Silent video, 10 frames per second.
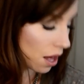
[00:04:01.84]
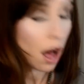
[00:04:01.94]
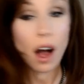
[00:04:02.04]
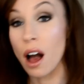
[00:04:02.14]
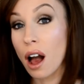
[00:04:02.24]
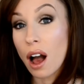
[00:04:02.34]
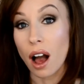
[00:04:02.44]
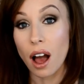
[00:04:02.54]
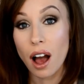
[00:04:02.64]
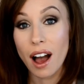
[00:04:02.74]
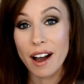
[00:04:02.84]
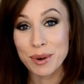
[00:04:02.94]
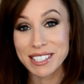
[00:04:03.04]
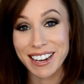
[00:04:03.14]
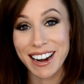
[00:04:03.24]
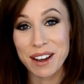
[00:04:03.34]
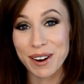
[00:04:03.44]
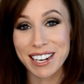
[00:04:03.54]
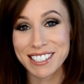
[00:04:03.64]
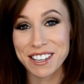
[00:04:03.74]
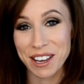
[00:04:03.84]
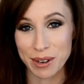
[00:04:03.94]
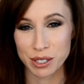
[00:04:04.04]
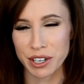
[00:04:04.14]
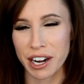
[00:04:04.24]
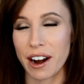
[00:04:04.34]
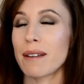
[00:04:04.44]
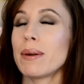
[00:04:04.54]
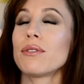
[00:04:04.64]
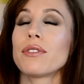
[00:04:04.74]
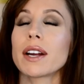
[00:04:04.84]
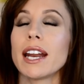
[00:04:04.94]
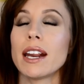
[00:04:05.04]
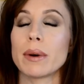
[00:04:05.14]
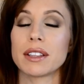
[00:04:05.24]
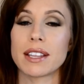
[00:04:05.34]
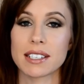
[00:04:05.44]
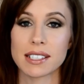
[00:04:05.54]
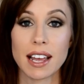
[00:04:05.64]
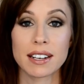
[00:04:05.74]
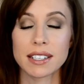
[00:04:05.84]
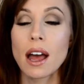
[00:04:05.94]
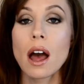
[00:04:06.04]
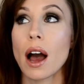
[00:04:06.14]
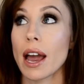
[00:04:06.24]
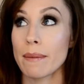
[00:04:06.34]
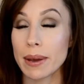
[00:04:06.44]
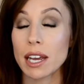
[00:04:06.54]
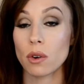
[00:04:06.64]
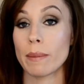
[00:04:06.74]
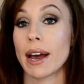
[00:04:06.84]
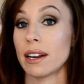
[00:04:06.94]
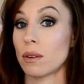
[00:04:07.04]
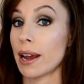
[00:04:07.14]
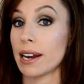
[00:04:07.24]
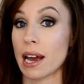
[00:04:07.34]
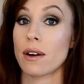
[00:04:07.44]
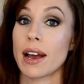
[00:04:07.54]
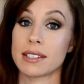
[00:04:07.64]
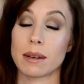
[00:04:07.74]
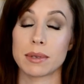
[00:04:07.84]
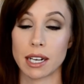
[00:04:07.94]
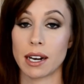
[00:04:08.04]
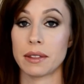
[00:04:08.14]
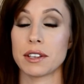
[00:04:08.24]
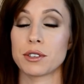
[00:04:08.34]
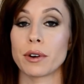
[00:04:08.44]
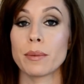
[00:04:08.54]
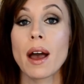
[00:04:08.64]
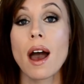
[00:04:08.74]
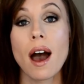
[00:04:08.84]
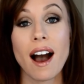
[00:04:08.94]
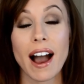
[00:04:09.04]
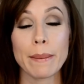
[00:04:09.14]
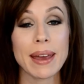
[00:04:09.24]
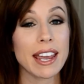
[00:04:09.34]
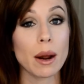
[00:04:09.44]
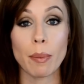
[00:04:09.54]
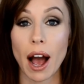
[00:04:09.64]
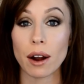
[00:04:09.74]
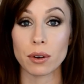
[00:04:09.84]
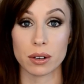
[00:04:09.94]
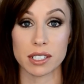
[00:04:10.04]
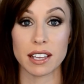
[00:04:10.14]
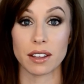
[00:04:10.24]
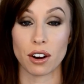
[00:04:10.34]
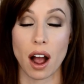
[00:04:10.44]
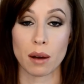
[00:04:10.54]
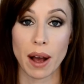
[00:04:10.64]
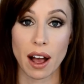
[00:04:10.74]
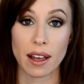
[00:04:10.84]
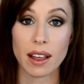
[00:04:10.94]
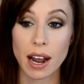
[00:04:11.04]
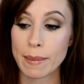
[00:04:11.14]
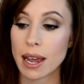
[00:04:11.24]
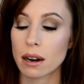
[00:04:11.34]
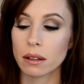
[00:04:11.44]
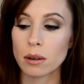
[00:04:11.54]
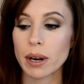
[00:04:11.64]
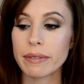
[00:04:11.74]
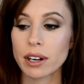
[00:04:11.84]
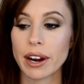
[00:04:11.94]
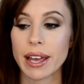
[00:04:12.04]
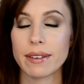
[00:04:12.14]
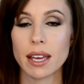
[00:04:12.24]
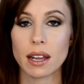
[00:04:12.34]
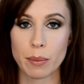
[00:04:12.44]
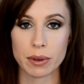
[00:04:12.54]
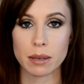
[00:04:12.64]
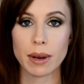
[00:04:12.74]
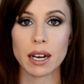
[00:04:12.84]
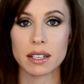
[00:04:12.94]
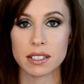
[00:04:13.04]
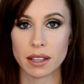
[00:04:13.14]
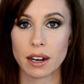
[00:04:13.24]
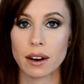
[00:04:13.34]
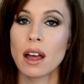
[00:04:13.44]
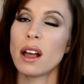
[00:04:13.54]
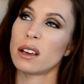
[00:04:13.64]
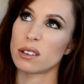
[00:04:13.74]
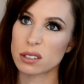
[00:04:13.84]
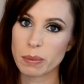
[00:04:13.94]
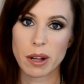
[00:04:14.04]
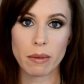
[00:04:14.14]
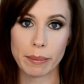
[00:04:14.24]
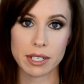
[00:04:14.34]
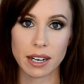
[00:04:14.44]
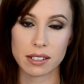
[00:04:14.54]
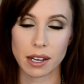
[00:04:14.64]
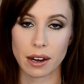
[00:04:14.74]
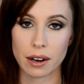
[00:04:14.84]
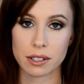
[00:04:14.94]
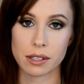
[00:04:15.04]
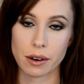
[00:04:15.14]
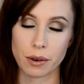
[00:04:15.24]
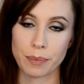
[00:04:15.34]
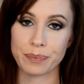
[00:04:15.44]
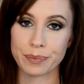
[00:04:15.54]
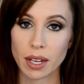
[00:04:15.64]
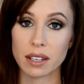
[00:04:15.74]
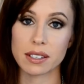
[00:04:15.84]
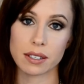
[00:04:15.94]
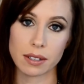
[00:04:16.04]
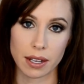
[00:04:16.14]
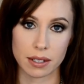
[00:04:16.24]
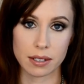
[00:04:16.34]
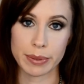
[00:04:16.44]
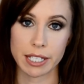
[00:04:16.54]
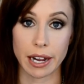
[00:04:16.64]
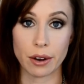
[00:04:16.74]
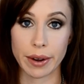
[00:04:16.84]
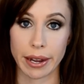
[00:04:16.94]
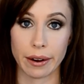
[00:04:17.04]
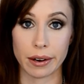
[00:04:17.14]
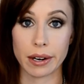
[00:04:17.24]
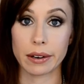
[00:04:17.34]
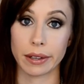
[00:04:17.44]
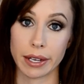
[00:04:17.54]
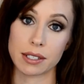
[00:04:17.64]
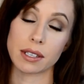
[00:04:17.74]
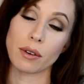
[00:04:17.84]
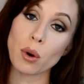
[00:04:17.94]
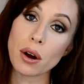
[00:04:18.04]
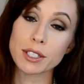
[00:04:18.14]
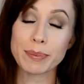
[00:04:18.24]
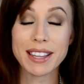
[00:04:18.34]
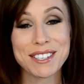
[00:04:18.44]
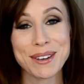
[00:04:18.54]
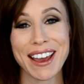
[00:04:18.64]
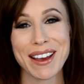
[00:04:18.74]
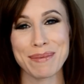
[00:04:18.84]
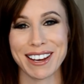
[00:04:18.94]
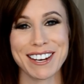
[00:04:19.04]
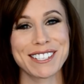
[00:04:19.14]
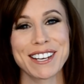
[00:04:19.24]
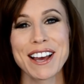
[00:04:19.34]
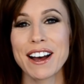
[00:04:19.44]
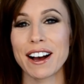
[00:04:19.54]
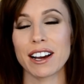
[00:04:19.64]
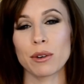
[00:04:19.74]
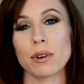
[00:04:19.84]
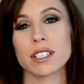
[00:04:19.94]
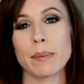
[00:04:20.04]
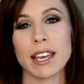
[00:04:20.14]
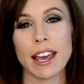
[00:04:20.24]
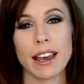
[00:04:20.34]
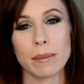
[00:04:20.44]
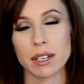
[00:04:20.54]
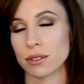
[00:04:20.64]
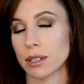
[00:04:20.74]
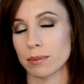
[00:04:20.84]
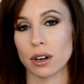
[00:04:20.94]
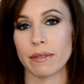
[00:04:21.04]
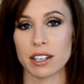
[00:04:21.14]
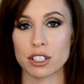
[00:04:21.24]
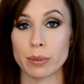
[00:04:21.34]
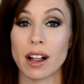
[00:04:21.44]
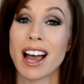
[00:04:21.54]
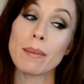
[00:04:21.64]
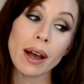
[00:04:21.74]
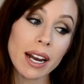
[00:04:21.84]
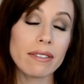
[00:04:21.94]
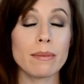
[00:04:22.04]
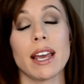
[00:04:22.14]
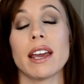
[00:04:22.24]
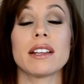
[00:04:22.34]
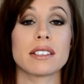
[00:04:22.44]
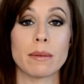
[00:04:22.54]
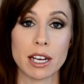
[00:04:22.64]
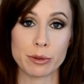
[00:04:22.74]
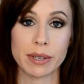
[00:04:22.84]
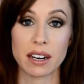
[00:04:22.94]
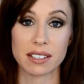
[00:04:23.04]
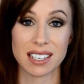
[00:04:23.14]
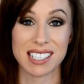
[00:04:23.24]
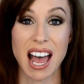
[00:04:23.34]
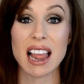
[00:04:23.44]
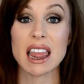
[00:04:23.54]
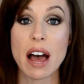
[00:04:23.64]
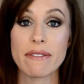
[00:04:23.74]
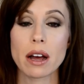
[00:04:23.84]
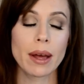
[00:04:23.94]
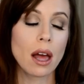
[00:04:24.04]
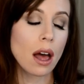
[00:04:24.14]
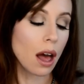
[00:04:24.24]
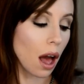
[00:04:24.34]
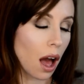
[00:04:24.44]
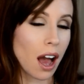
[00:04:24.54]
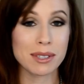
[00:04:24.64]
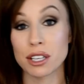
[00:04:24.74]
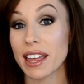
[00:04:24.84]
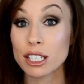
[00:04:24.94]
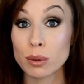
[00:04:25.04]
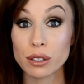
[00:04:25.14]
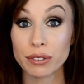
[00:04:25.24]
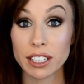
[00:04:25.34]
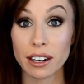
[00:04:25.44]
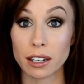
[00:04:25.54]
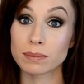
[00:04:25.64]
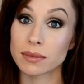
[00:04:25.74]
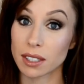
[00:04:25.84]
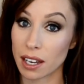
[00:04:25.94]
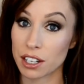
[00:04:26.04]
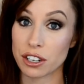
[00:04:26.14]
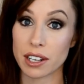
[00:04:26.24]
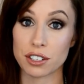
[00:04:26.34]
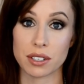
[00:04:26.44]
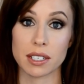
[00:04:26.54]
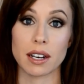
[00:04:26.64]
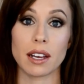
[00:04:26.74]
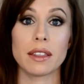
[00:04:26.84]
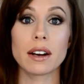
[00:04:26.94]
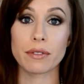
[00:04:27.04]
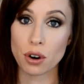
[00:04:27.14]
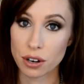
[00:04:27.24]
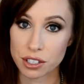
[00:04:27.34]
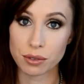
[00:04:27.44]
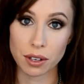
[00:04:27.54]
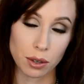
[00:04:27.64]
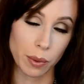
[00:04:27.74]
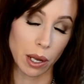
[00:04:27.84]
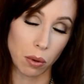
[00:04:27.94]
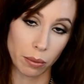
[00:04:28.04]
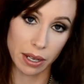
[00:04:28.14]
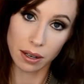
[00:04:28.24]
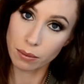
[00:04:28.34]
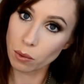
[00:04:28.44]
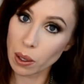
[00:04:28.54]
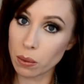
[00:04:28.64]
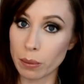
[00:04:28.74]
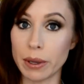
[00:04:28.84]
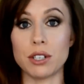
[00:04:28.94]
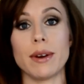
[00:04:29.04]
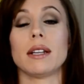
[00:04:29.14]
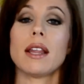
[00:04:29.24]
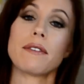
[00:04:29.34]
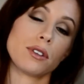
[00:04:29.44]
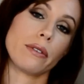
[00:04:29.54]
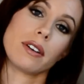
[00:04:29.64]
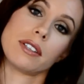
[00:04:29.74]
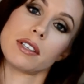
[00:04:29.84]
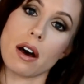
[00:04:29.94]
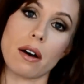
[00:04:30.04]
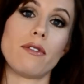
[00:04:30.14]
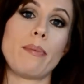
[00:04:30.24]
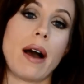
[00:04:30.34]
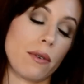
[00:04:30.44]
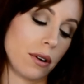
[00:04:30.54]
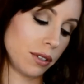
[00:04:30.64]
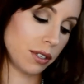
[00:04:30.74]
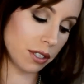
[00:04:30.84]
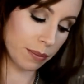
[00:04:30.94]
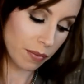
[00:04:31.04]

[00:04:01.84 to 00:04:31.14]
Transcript: Ah! Once again, I forgot to tell you what's for dinner. I've been forgetting about this, and I'm being reminded right now as I'm sitting in this room. I'm making a pot roast in the crock pot, and I made a little bit of gravy, and I put some onions in there. I used up all my potatoes and carrots, so it's, it's potato and carrot less roast, but that's okay because I'm going to roast up a yam and do some sort of vegetable. I might even make instant mashed potatoes because I love them. Um, so that's what's for dinner, in case you're interested. And then, of course, throughout the week, we'll be, we will be doing leftovers of pot roast.